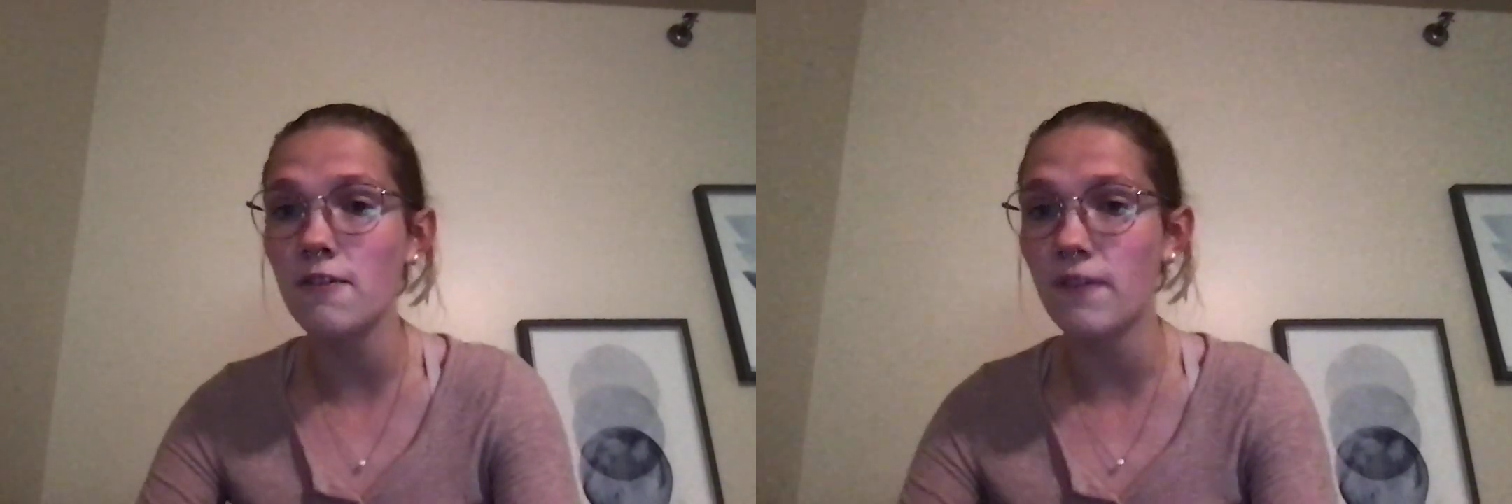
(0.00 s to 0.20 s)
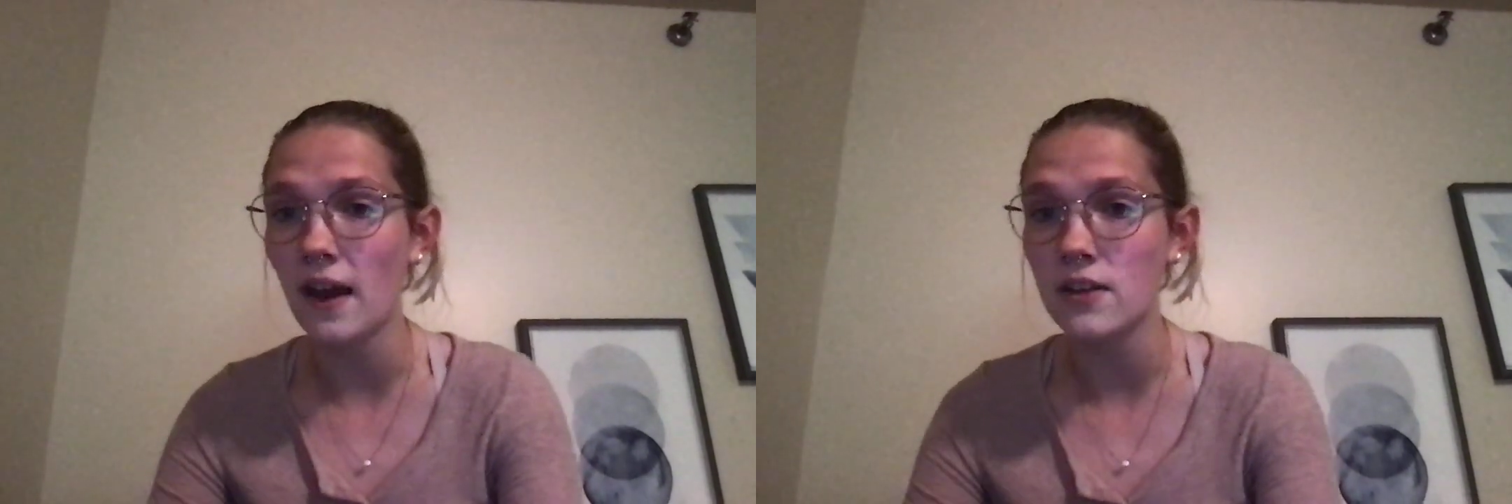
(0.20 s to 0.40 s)

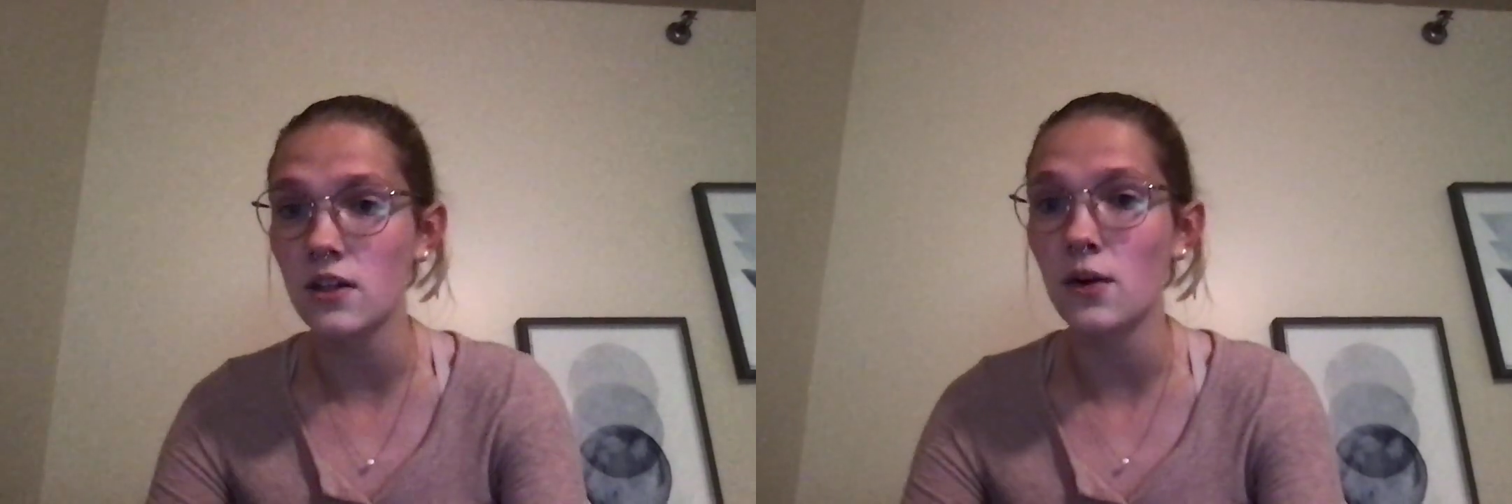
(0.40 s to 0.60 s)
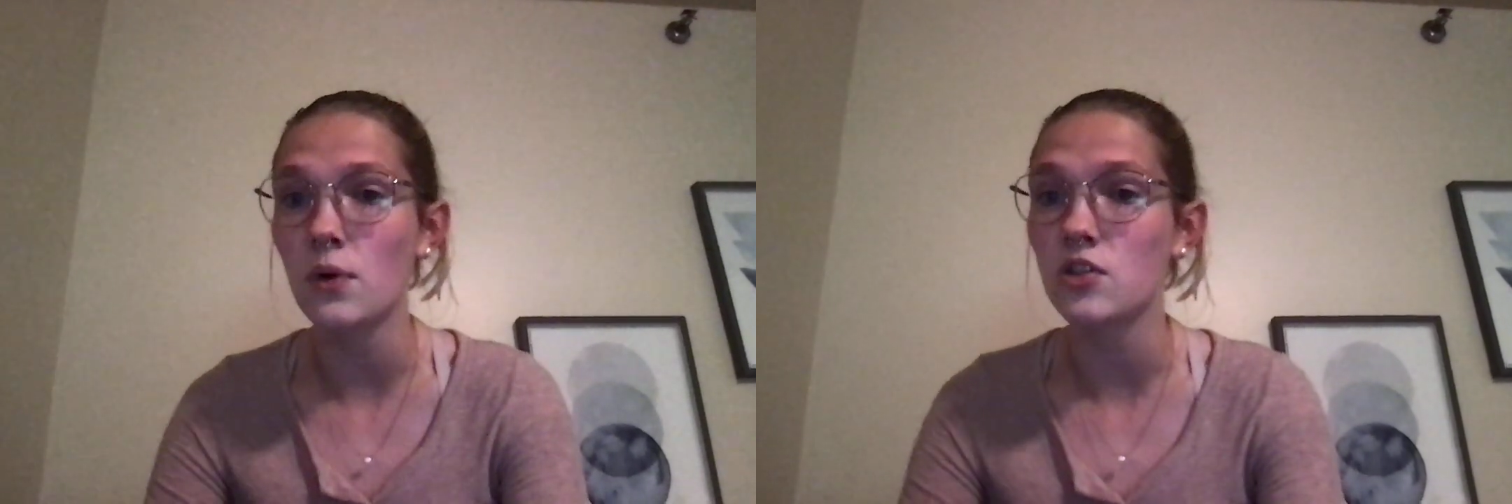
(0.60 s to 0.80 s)

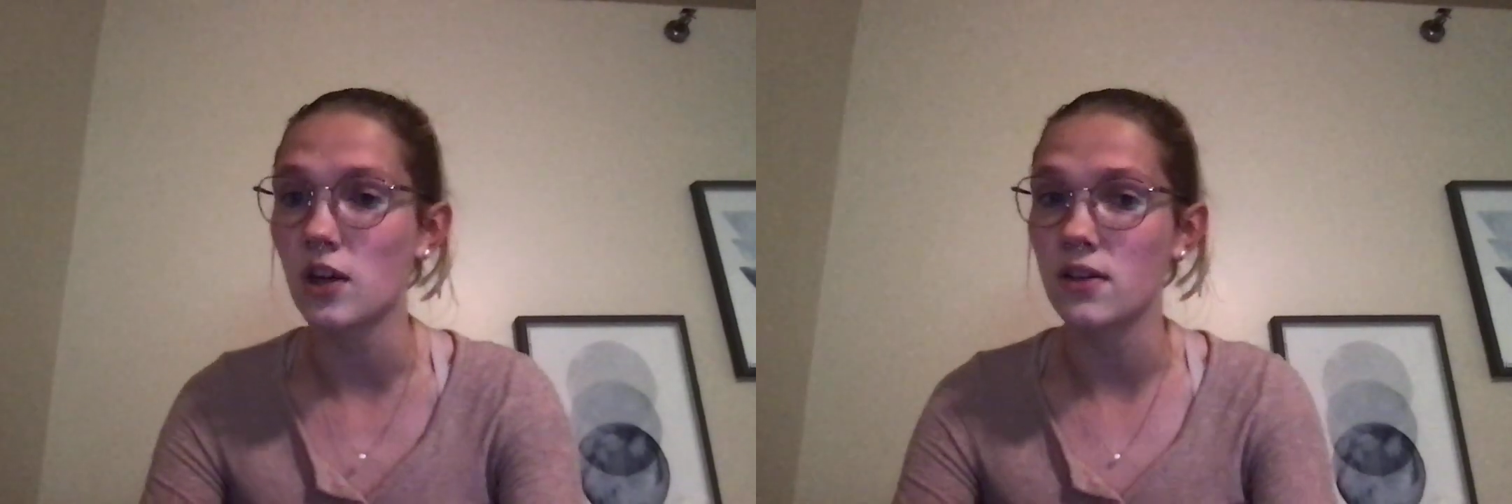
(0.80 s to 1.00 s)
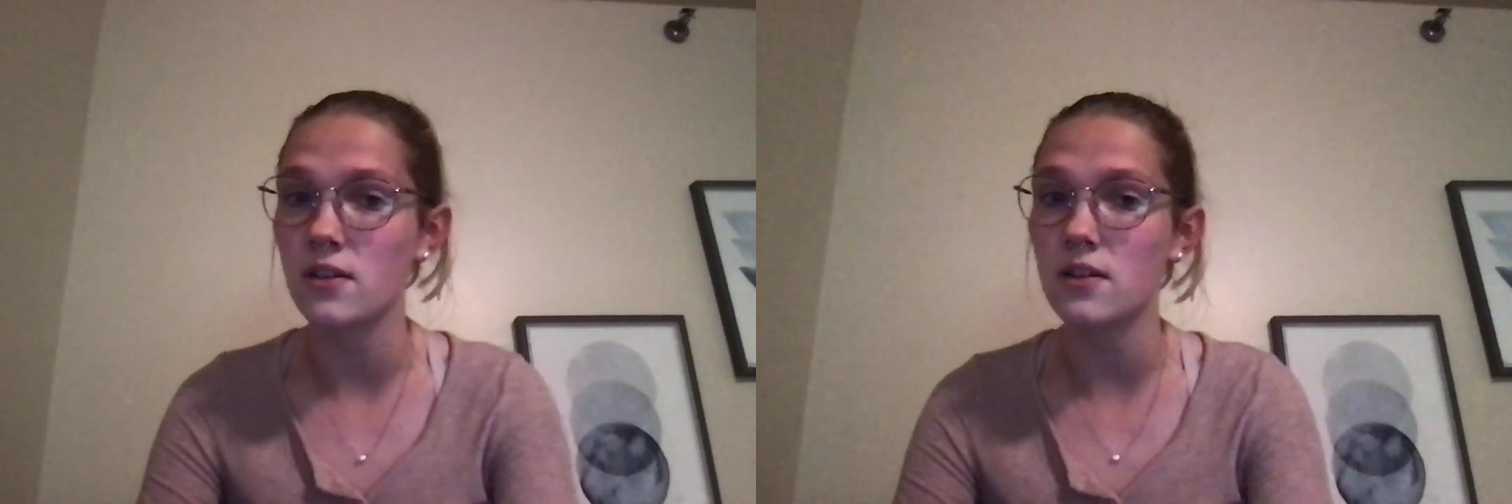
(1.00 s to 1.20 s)
Pfizer, or
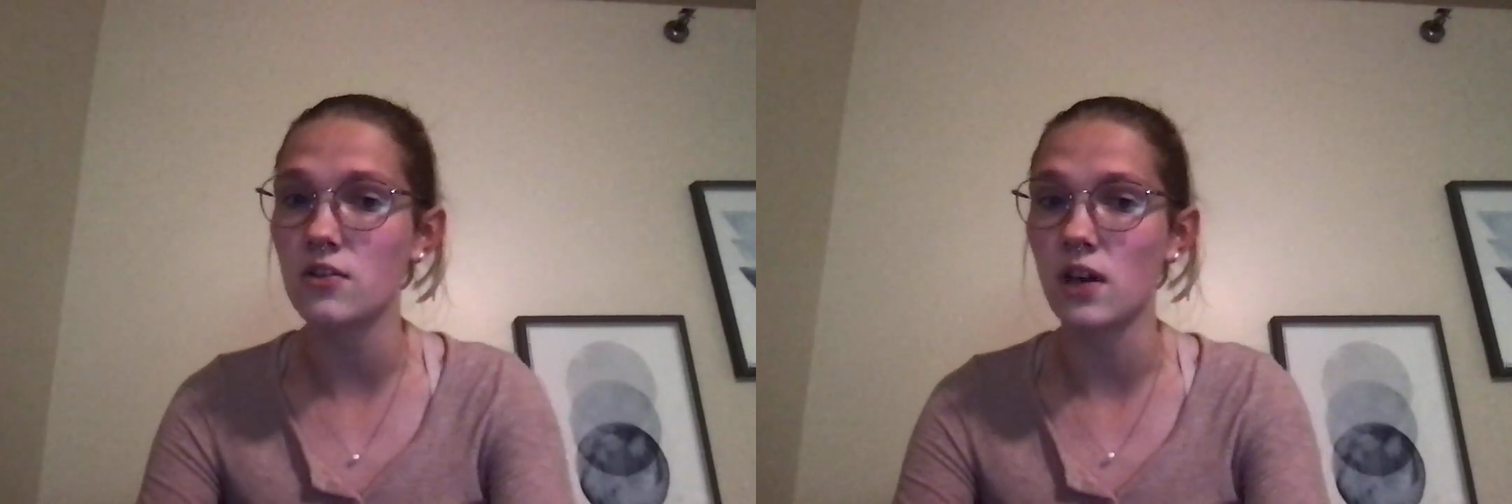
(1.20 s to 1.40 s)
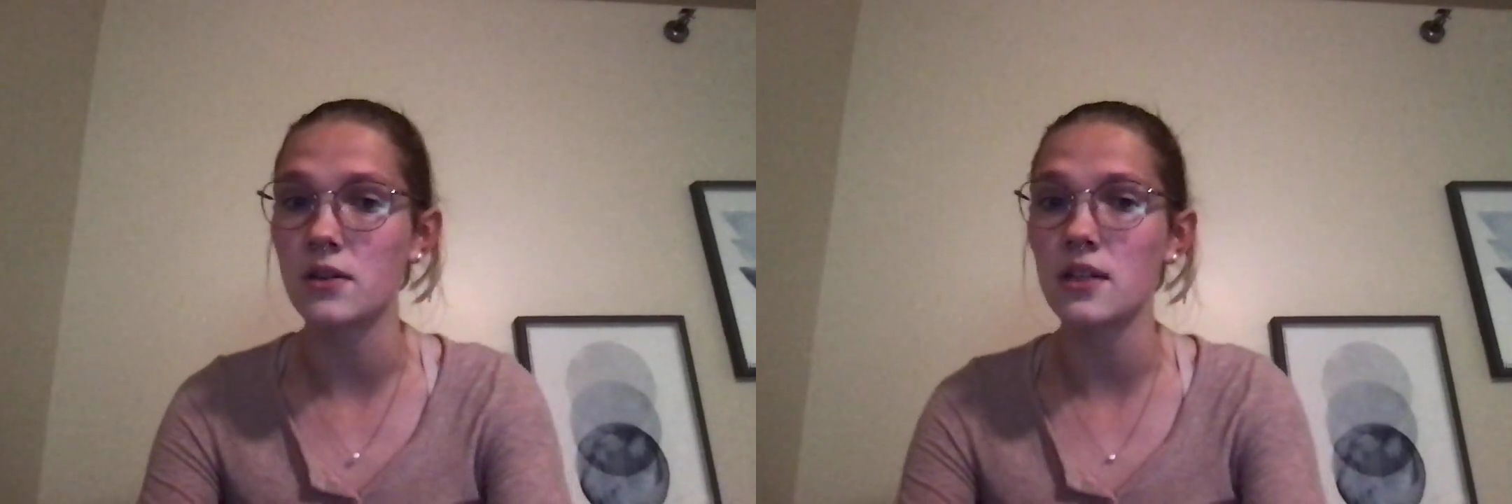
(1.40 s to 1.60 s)
Johnson &
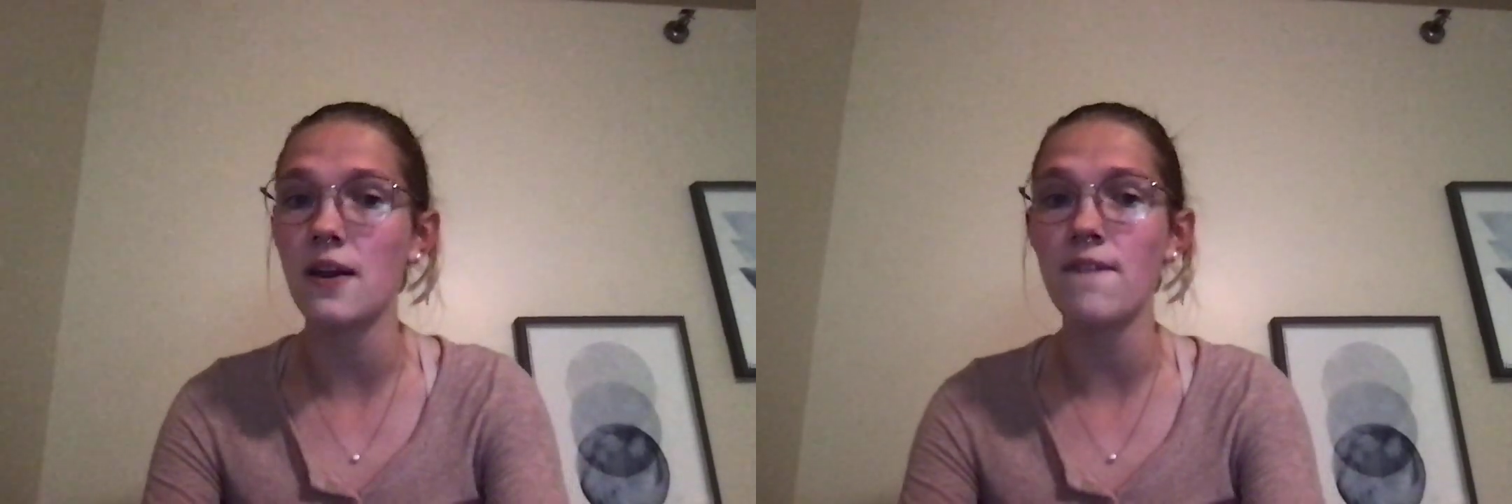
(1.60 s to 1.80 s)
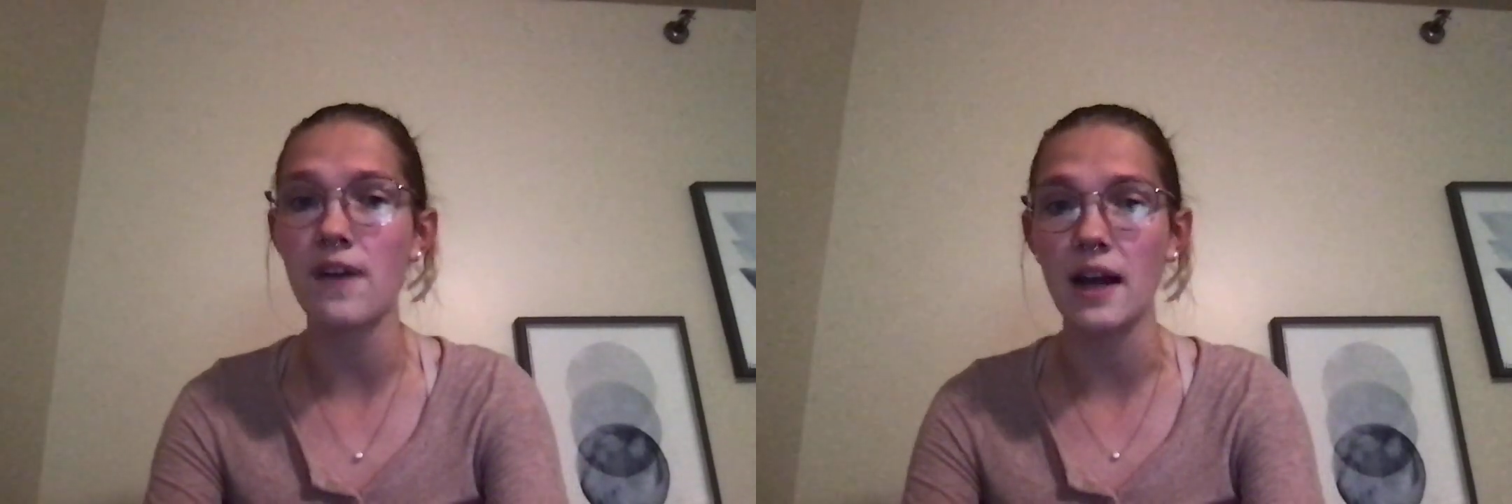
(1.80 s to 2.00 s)
Johnson
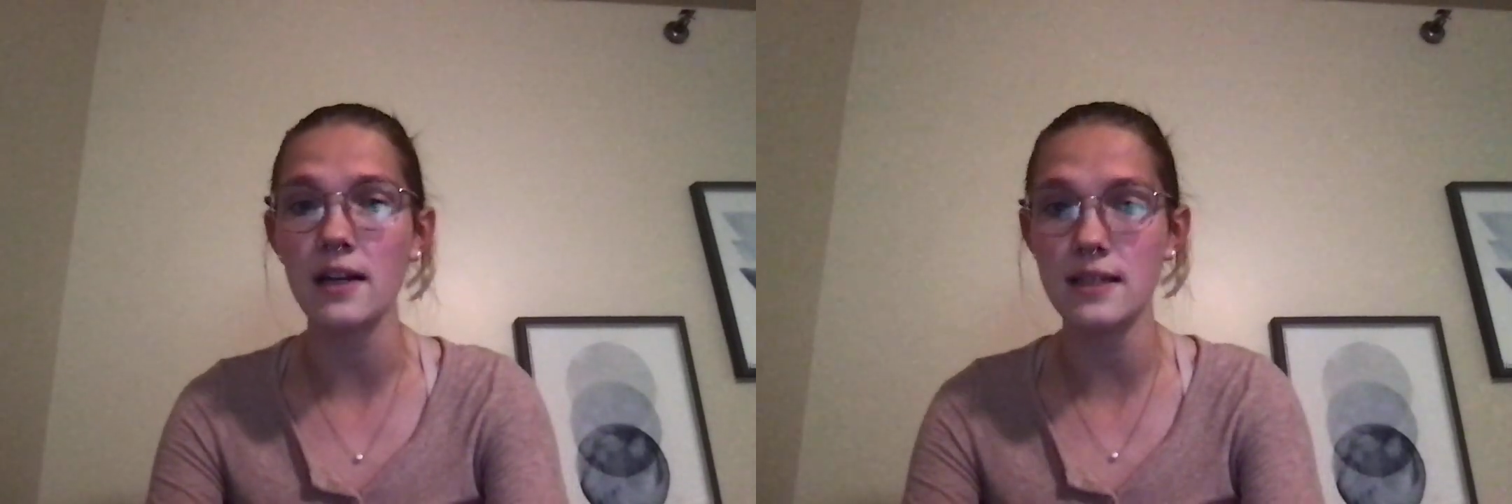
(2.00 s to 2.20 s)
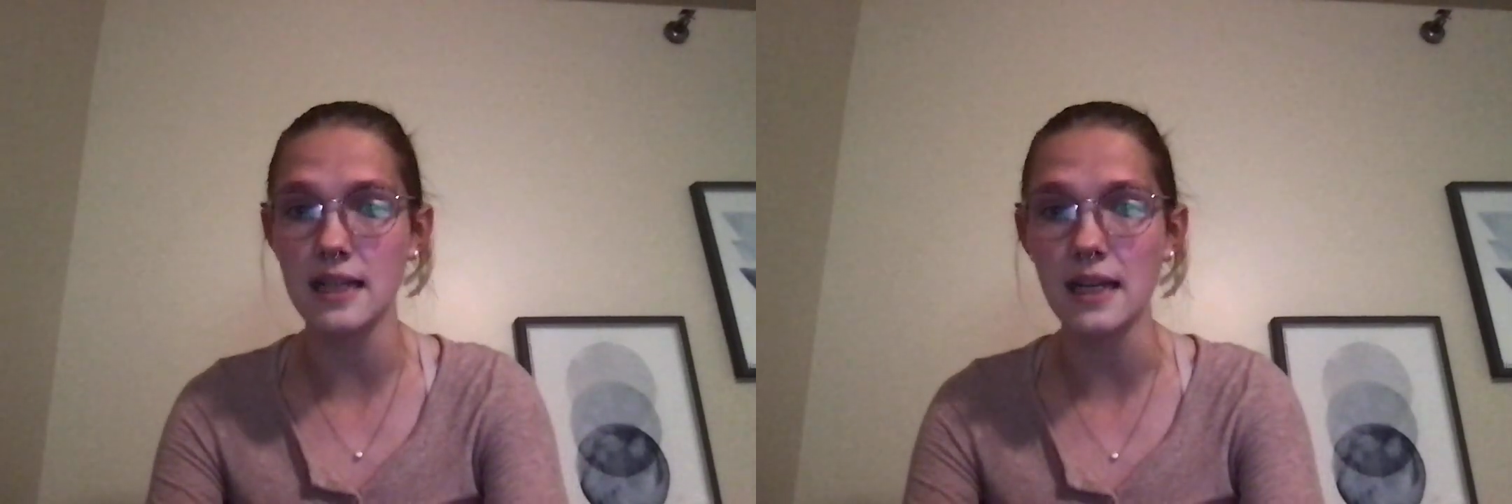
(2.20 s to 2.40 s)

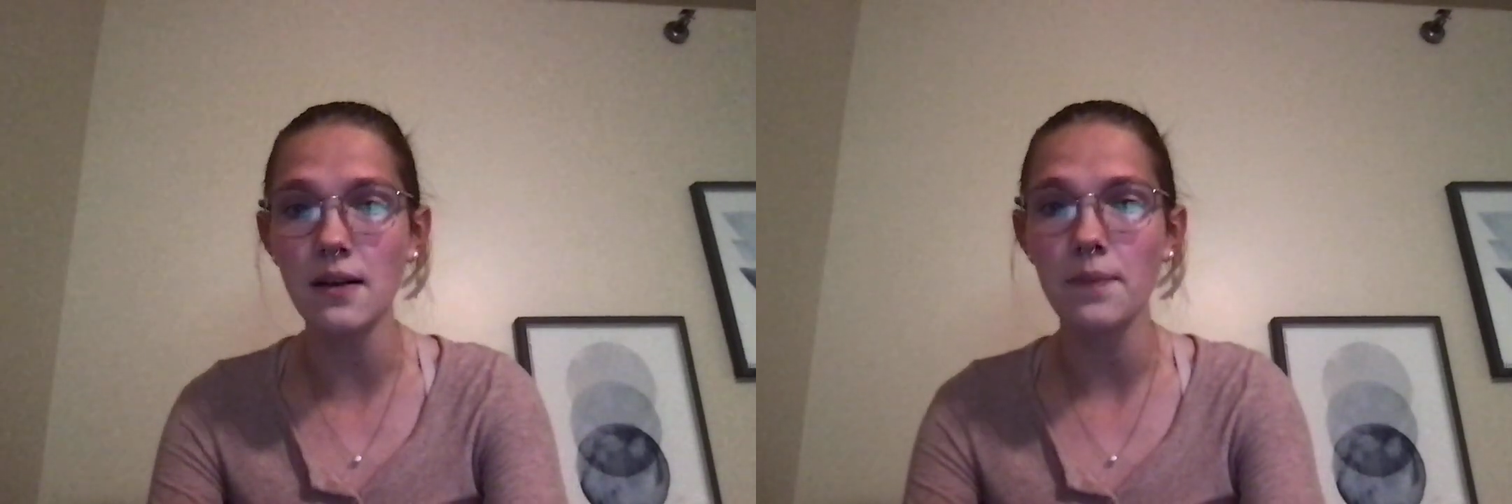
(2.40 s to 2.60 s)
vaccine.